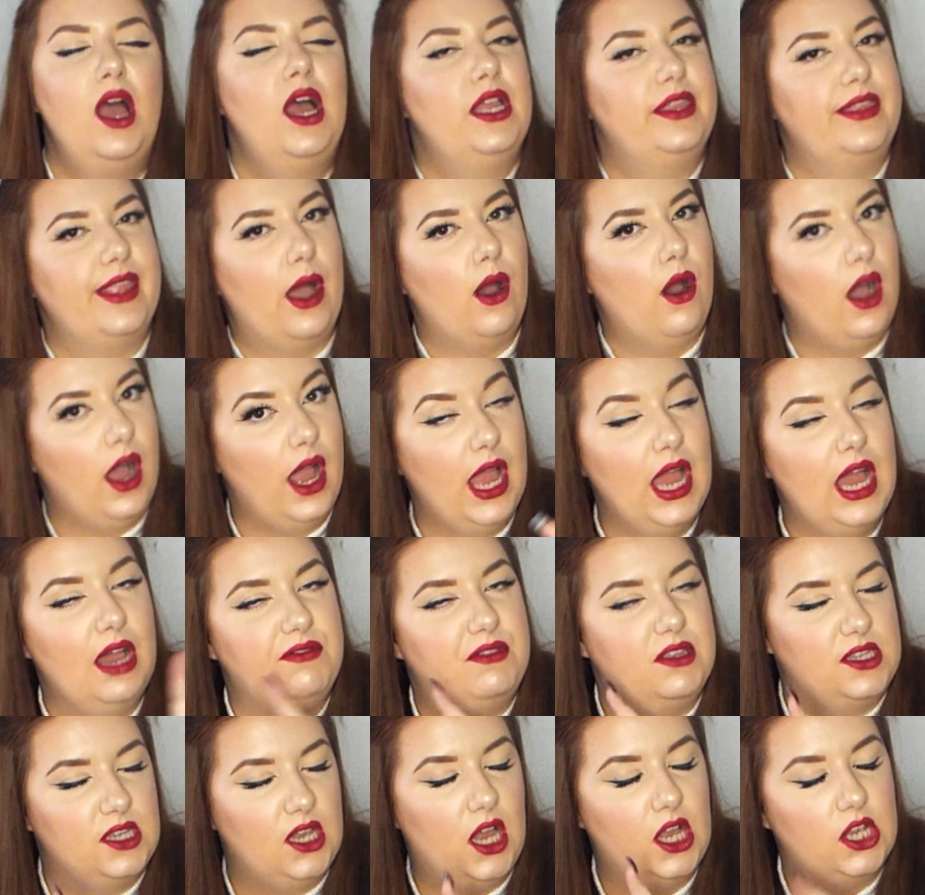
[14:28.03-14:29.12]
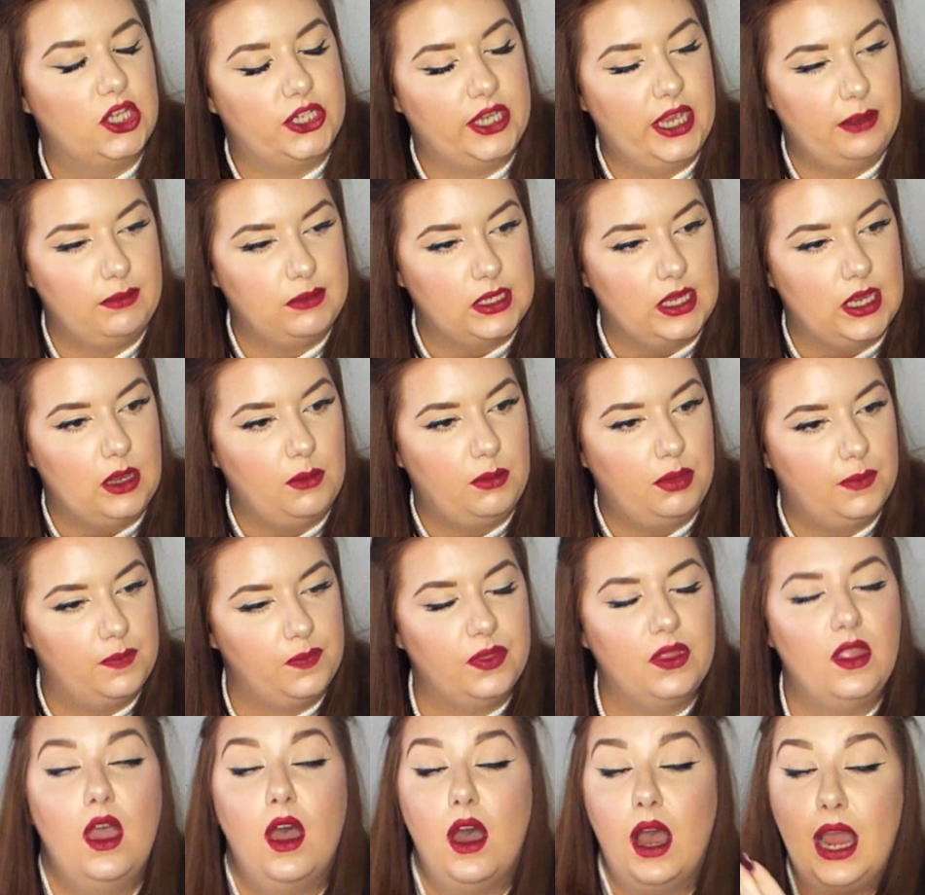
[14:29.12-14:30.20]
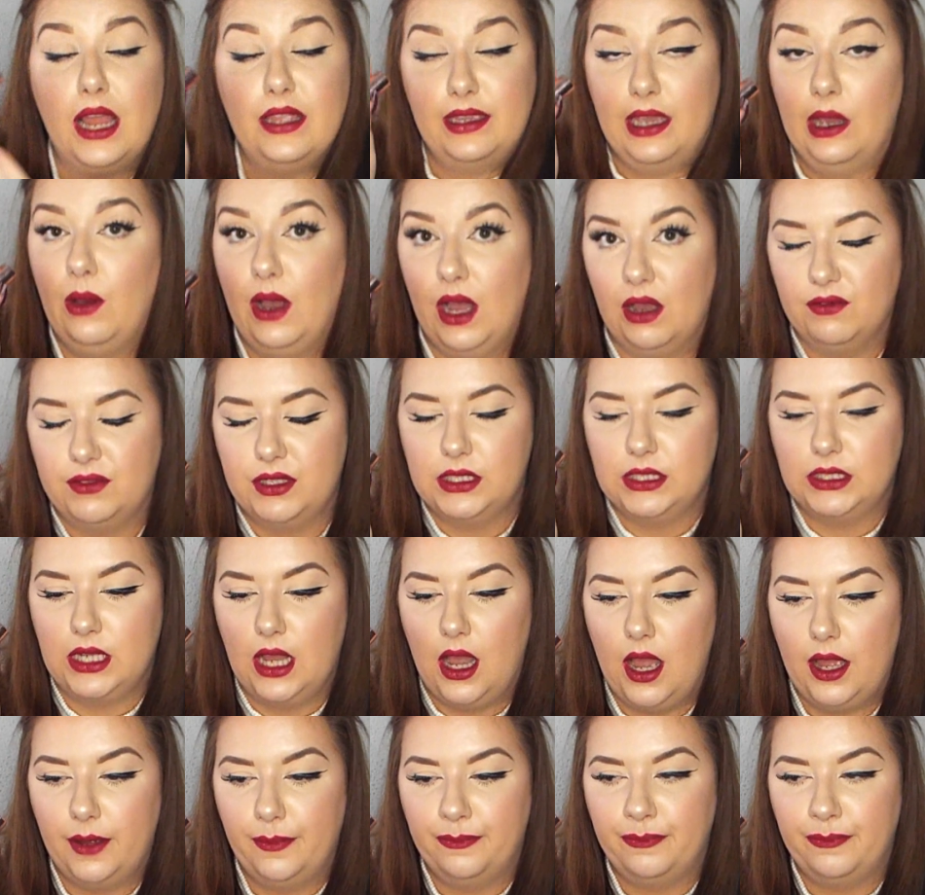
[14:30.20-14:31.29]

Now, I had the Tarte Shape Tape. I now have this guy.